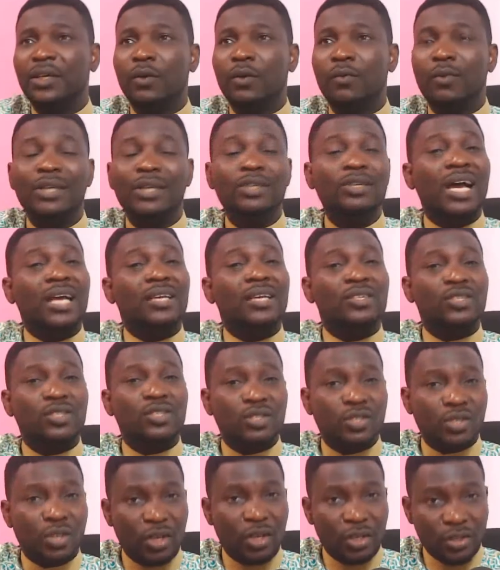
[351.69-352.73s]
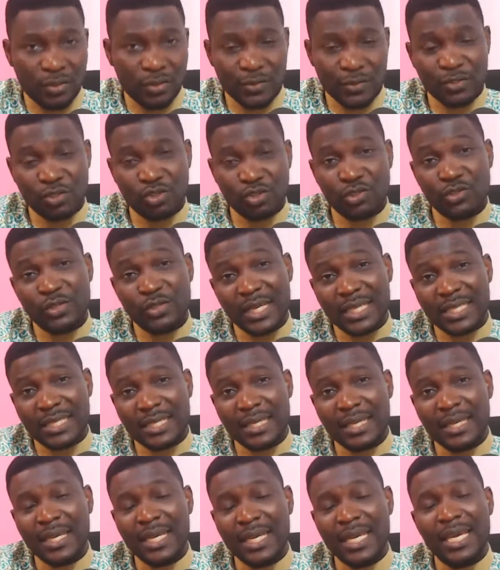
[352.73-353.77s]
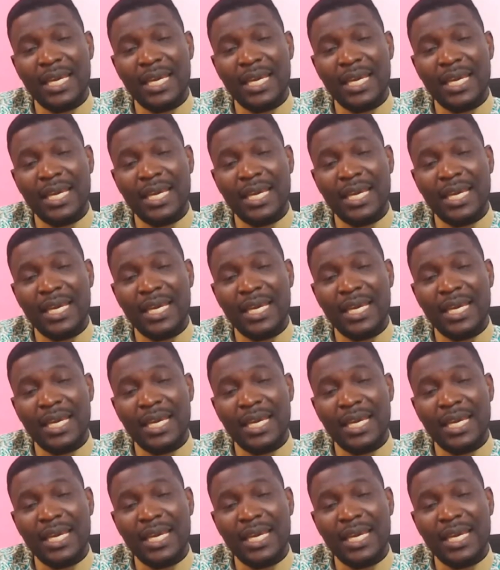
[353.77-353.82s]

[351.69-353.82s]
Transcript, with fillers: when you are stuck to stress,